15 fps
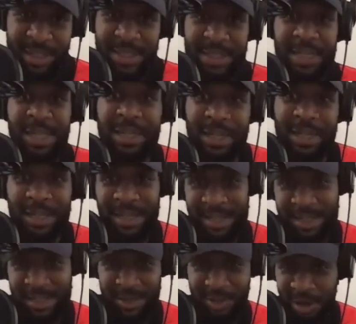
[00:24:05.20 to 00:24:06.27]
is getting the
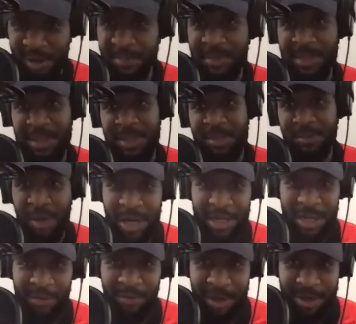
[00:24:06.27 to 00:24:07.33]
Knicks in trouble. That's why
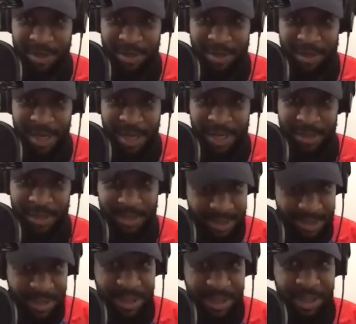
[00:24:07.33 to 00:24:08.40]
their record is not
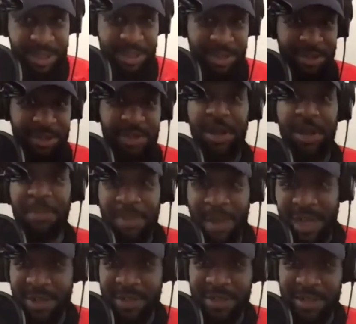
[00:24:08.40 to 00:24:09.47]

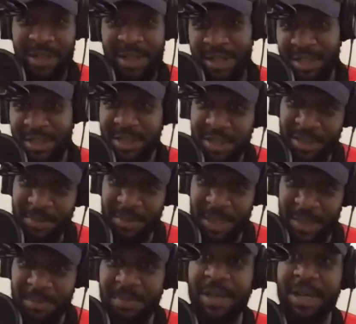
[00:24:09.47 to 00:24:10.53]
better than it should
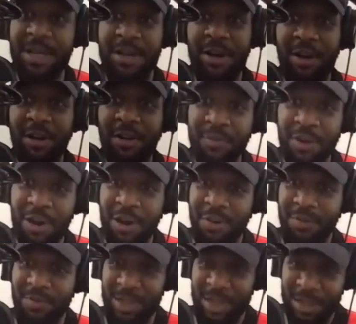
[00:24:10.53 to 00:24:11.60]
be. But
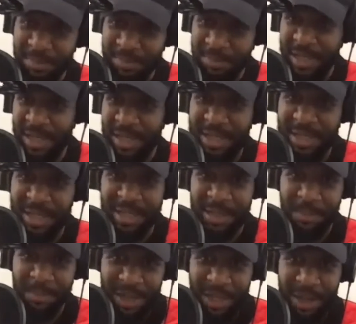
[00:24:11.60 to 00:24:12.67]
overall, for them being in the
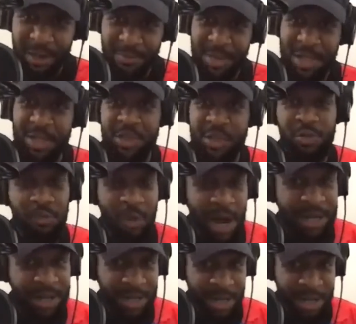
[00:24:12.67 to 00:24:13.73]
playoff picture
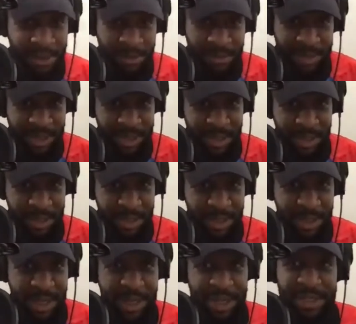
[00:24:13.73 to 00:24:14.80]
right now,
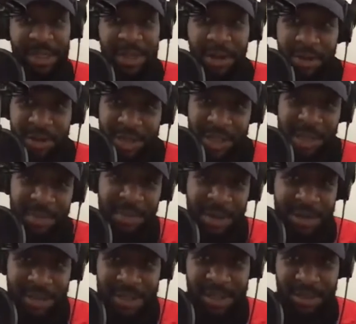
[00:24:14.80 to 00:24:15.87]
and then R.J.
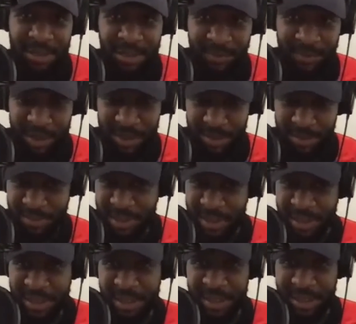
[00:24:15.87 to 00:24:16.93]
Barrett still
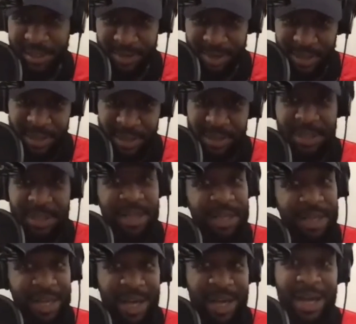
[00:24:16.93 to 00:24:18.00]
developing and everything,
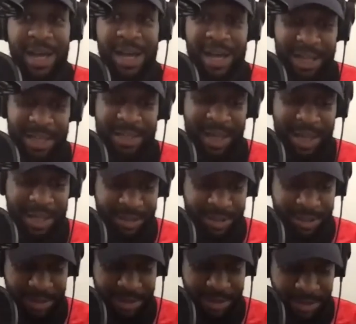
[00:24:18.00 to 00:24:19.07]
I like
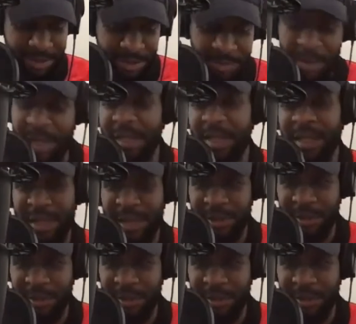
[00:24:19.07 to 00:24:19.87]
the way that they're